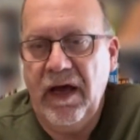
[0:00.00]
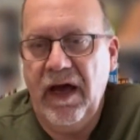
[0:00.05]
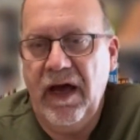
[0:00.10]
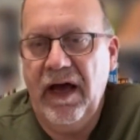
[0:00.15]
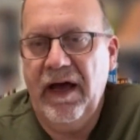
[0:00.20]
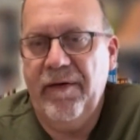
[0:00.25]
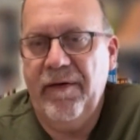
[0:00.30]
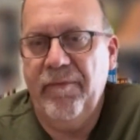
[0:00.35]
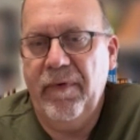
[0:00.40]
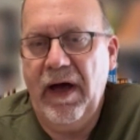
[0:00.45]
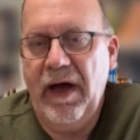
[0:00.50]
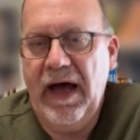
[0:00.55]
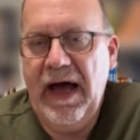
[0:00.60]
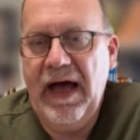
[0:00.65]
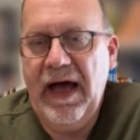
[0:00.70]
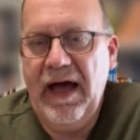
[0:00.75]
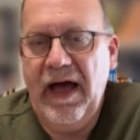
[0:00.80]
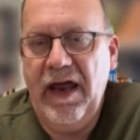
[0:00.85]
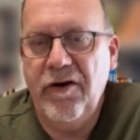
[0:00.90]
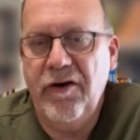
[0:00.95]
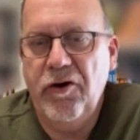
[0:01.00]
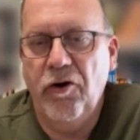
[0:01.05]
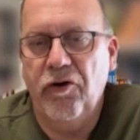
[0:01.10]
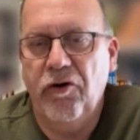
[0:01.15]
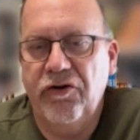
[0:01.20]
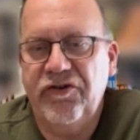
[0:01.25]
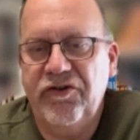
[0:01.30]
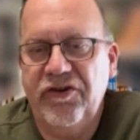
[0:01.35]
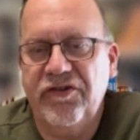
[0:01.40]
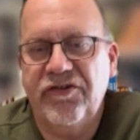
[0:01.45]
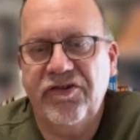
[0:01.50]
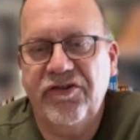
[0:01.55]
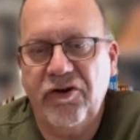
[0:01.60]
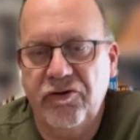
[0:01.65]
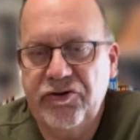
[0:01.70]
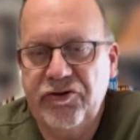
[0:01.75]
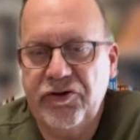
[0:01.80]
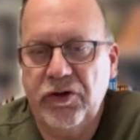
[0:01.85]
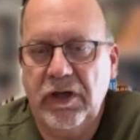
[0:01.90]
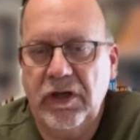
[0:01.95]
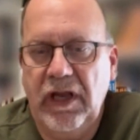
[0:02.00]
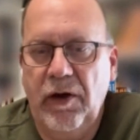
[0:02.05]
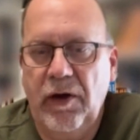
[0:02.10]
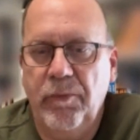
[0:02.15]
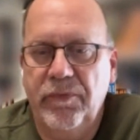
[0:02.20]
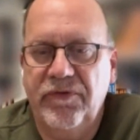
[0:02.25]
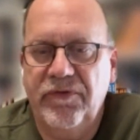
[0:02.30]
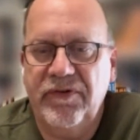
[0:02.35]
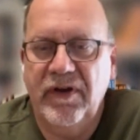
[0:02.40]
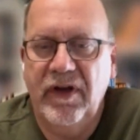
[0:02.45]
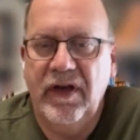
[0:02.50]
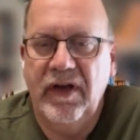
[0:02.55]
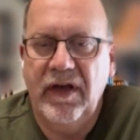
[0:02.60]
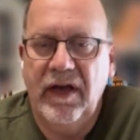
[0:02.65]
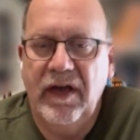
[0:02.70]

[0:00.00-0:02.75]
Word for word: um, uh, and not just social clubs